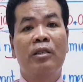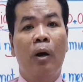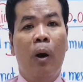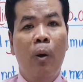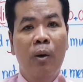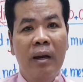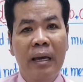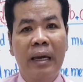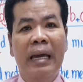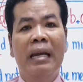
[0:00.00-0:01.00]
only
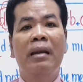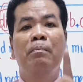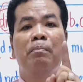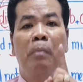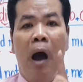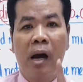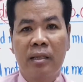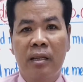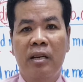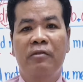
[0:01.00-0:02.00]
in
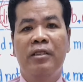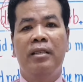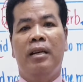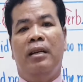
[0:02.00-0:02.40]
positive sentence.